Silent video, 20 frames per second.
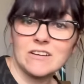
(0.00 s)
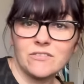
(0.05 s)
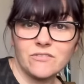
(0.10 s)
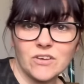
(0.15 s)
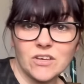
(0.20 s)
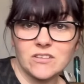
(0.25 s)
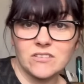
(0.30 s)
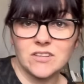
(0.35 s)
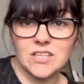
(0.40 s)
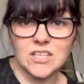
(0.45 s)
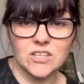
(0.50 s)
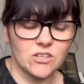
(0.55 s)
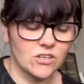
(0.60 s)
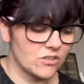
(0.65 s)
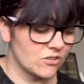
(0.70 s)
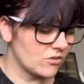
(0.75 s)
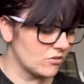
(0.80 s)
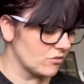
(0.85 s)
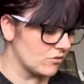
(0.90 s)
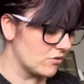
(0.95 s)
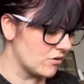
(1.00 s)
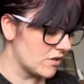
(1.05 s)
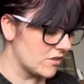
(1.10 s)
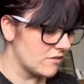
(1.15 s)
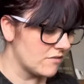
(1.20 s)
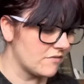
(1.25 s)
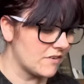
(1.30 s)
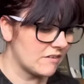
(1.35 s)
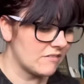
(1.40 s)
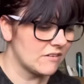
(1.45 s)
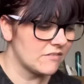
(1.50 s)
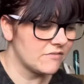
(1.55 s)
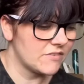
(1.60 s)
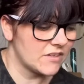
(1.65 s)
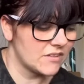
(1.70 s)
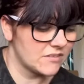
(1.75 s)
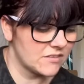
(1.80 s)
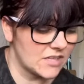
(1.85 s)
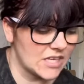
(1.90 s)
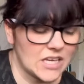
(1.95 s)
first thing that I saw and the very
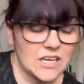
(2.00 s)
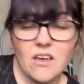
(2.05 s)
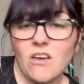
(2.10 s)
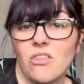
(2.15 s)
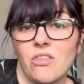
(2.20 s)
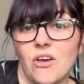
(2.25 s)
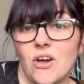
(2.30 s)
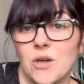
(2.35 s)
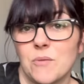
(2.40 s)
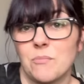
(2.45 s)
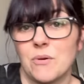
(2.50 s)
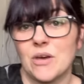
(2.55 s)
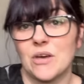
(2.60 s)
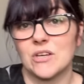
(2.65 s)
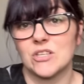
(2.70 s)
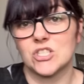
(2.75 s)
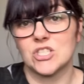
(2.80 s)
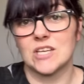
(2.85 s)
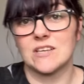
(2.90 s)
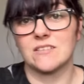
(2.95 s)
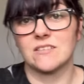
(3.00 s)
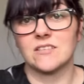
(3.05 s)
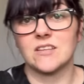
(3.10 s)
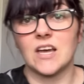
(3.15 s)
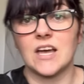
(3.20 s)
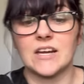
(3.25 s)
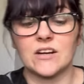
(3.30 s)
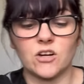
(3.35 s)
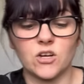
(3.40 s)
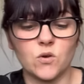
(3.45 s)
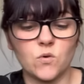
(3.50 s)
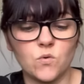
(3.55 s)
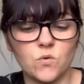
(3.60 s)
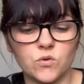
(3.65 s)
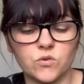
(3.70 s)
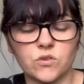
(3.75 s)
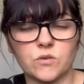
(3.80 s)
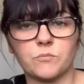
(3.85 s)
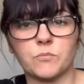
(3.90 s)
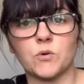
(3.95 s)
first thing that I purchased. And I
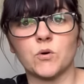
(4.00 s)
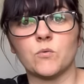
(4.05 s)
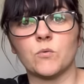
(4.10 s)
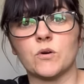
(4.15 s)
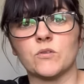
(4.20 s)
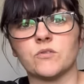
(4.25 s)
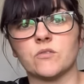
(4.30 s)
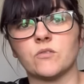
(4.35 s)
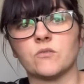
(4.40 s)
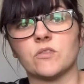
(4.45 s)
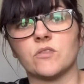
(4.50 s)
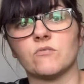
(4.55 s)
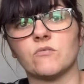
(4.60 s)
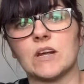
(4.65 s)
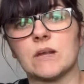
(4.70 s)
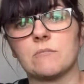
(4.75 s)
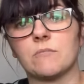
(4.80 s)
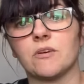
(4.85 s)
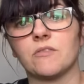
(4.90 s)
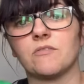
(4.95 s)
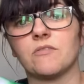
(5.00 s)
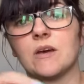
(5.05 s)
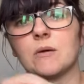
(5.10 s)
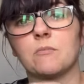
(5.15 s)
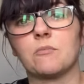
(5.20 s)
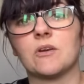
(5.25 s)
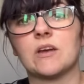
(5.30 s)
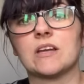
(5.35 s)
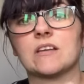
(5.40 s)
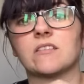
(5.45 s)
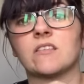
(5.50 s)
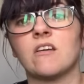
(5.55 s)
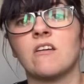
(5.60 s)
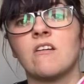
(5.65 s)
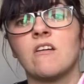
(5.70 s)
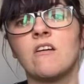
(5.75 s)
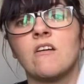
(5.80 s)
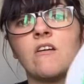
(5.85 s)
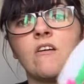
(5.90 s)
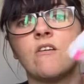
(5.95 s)
also bought, whilst I was at Rainbow Fabrics,
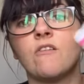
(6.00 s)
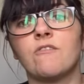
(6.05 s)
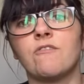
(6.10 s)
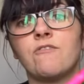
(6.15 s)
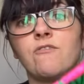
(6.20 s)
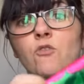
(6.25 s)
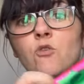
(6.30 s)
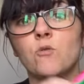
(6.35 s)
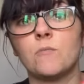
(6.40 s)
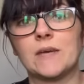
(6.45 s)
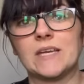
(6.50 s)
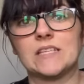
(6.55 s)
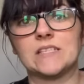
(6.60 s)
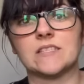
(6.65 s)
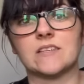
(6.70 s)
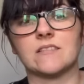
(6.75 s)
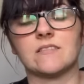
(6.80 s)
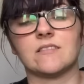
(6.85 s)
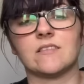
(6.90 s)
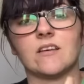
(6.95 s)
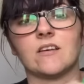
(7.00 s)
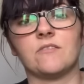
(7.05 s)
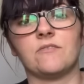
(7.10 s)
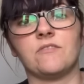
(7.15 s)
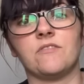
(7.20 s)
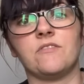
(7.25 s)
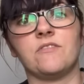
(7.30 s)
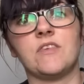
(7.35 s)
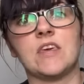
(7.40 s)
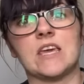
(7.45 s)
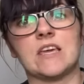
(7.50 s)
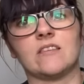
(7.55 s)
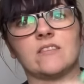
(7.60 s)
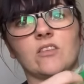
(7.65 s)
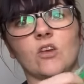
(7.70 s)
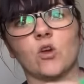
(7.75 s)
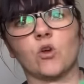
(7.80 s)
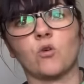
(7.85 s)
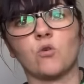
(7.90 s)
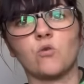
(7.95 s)
4 meters of
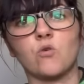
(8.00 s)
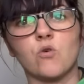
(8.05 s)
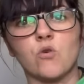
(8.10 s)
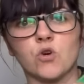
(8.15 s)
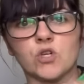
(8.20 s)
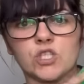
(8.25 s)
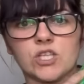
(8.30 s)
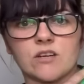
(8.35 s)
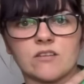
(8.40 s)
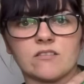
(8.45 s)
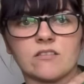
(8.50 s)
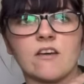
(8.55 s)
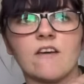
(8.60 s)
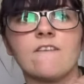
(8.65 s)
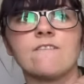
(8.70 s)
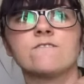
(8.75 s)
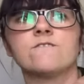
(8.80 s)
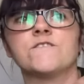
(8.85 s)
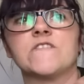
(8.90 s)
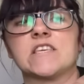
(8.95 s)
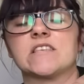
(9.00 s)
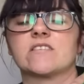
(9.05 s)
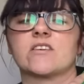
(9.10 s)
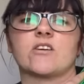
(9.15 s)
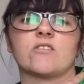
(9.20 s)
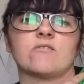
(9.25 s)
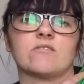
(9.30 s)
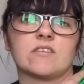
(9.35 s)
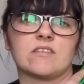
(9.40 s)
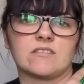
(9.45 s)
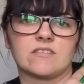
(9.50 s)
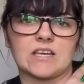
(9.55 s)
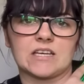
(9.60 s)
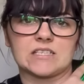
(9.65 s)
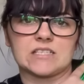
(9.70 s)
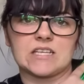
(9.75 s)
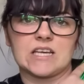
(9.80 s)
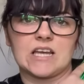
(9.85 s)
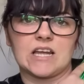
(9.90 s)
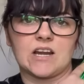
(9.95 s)
this gorgeous viscose
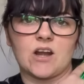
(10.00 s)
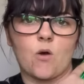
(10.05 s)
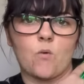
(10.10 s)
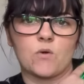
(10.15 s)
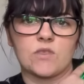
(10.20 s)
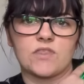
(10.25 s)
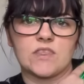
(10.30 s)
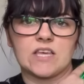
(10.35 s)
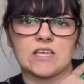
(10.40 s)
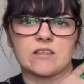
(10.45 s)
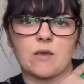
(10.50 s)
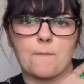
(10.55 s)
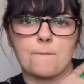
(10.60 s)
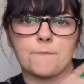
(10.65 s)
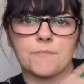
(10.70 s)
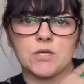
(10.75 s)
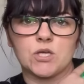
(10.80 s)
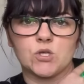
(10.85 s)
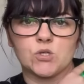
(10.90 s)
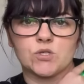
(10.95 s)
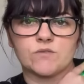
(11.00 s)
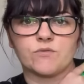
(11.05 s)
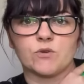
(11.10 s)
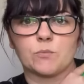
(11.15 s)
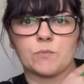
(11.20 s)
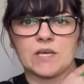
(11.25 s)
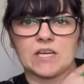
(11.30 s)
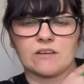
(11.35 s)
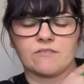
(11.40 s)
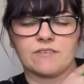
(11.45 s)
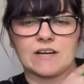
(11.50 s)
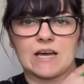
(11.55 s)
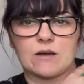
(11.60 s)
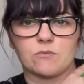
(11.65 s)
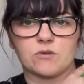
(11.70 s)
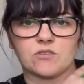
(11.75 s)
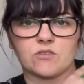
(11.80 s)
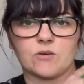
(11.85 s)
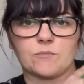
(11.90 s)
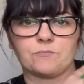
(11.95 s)
sateen with these beautiful pink
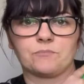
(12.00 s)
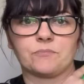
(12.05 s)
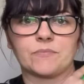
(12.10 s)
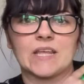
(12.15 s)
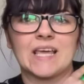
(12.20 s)
flowers on.